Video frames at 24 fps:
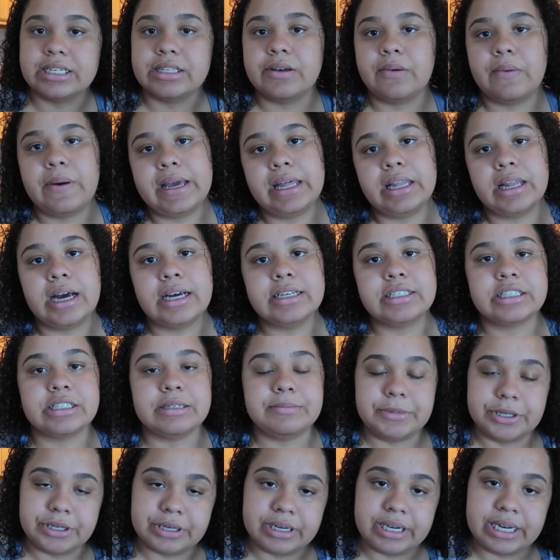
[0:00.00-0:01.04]
to the weight loss
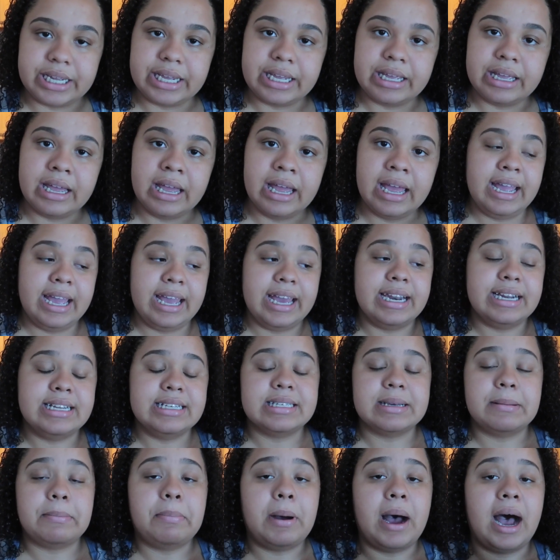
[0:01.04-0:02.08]
community. It
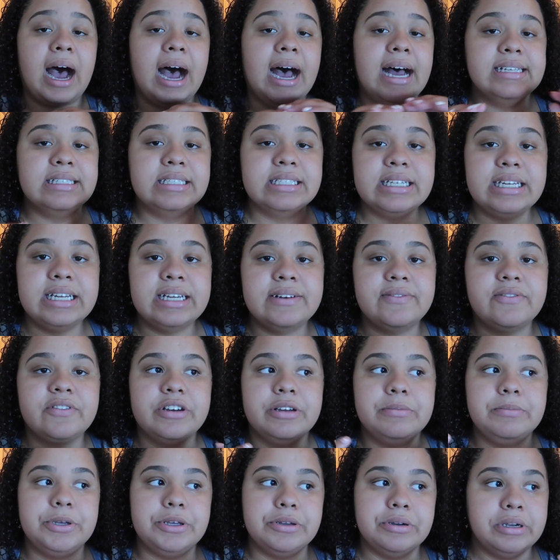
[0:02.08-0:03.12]
is a positive
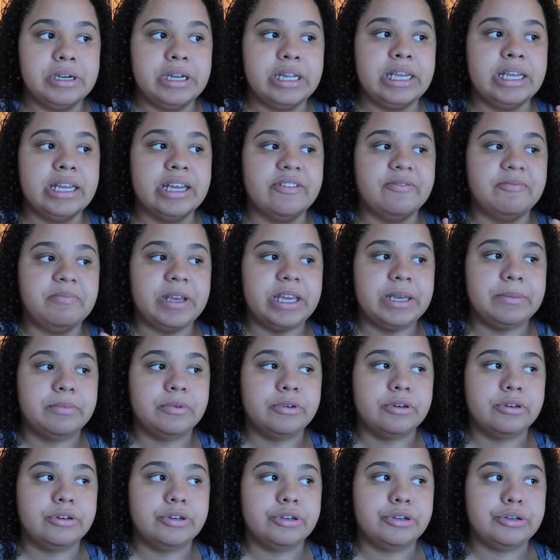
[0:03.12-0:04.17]
community of
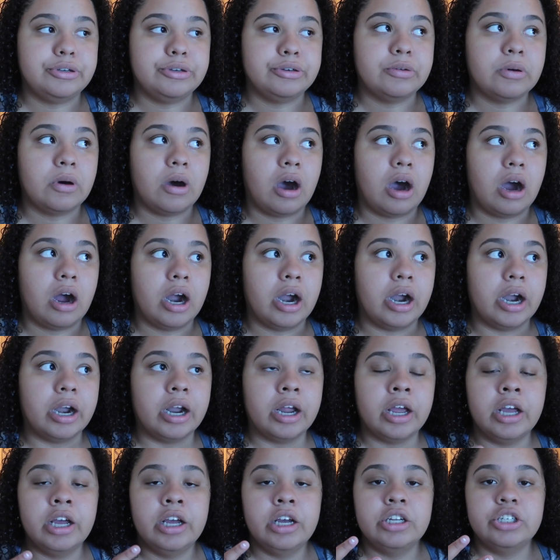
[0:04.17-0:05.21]
people who
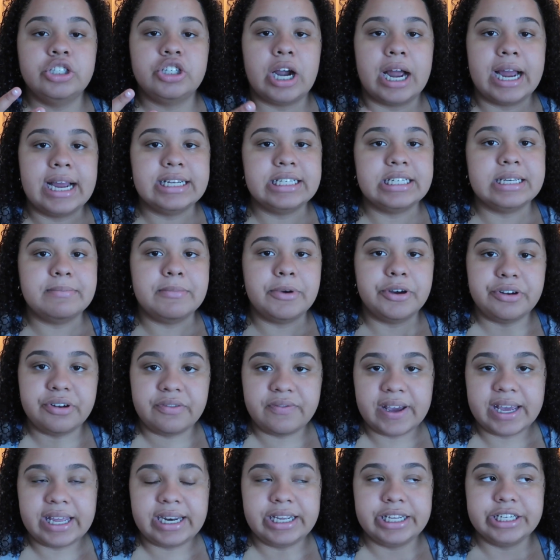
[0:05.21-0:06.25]
are trying to
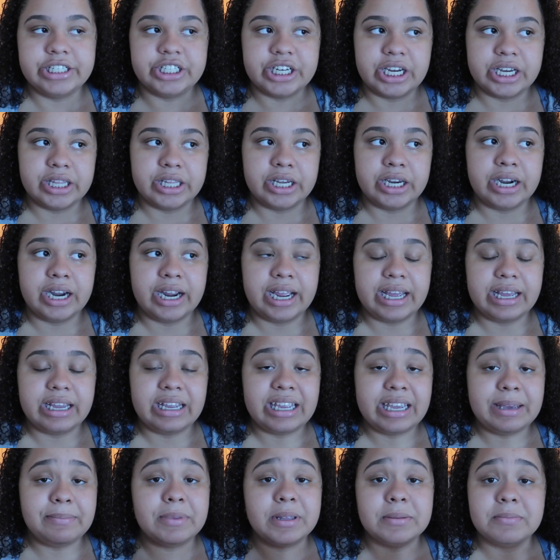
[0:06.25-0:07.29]
motivate each other
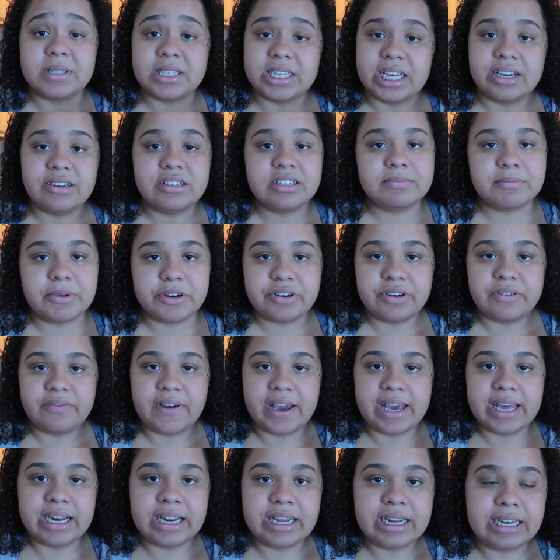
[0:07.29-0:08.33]
and keep themselves
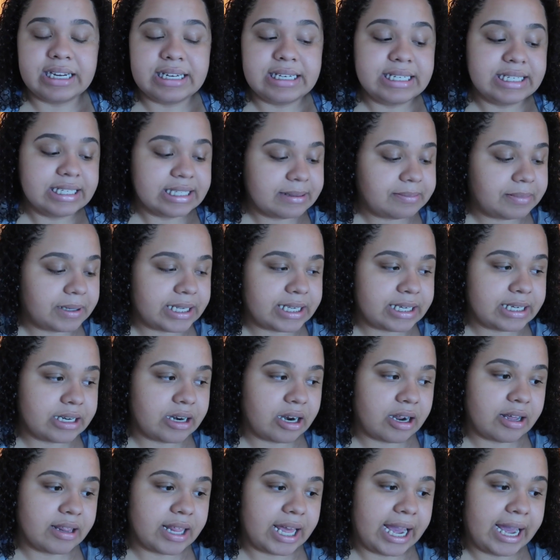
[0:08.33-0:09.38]
motivated and disciplined and
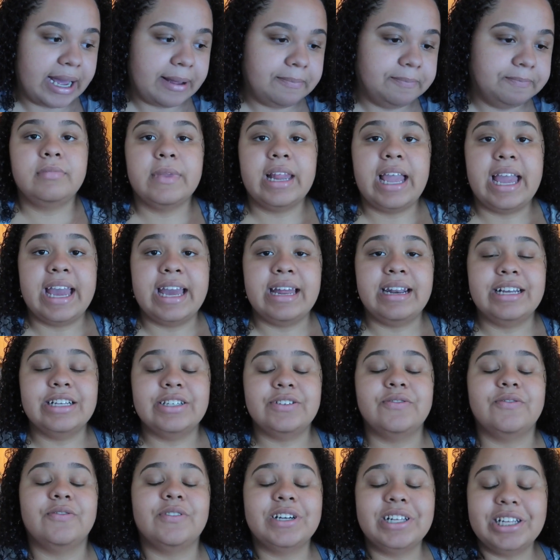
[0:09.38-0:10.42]
all that. And
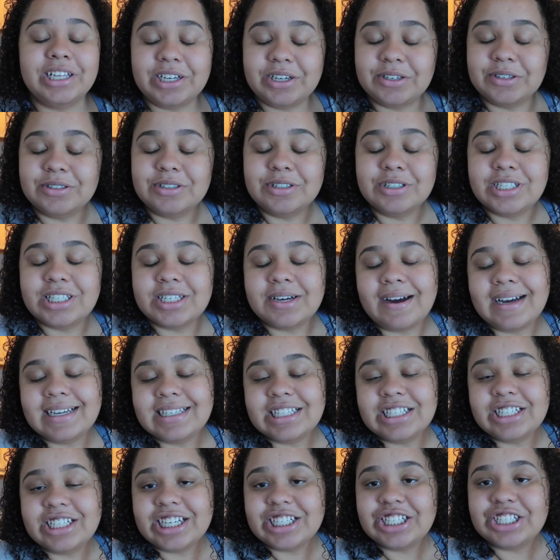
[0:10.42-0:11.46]
it's really cool, so I
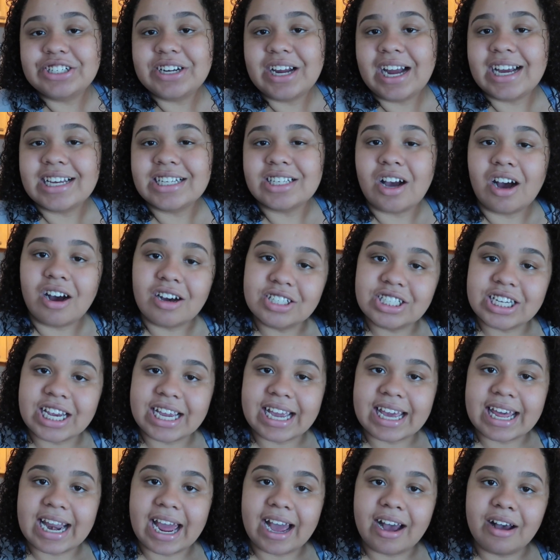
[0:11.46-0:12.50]
suggest you guys all check it